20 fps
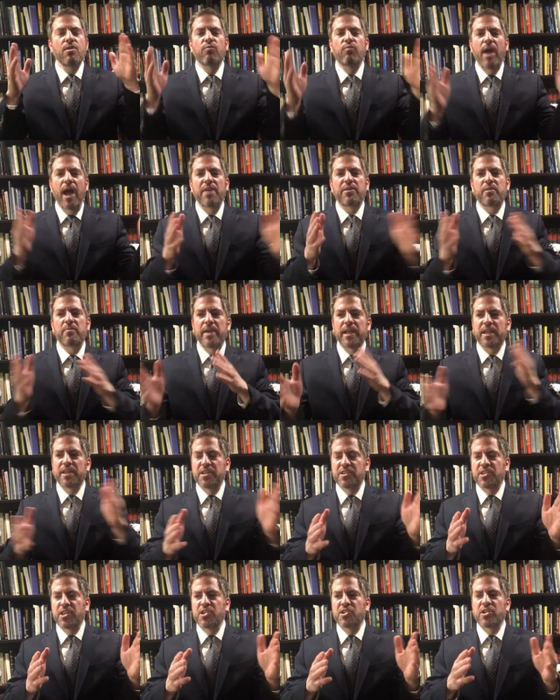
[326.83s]
rather than make a
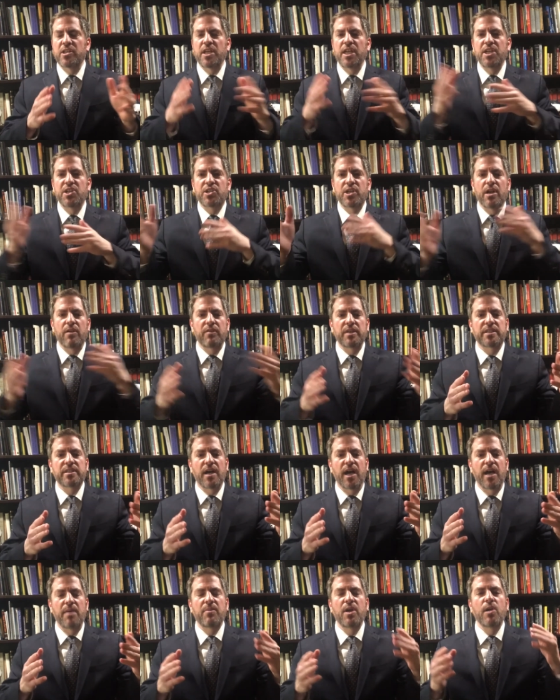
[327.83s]
decision each and every
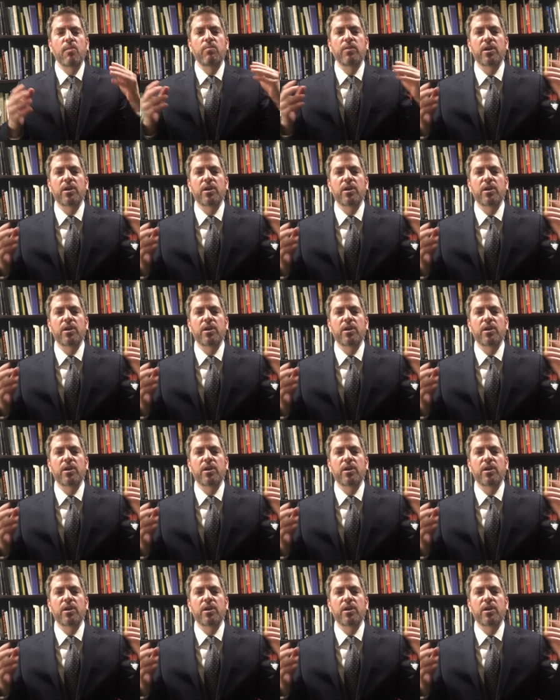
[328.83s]
time,